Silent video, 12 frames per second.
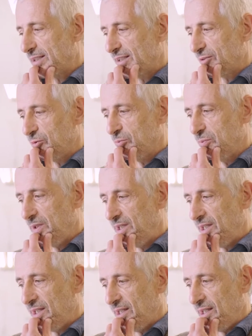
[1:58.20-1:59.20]
could
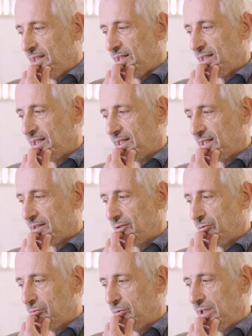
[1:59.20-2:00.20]
be
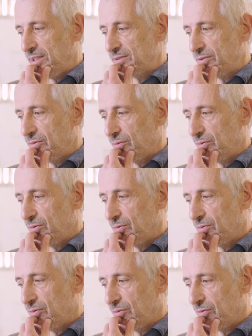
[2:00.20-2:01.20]
ways to
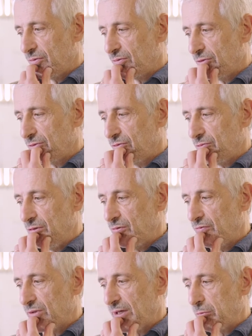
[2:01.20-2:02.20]

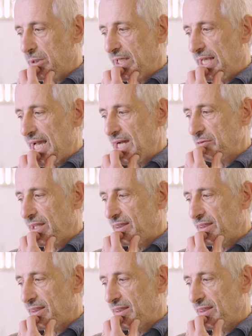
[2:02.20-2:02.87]
look for a way out, I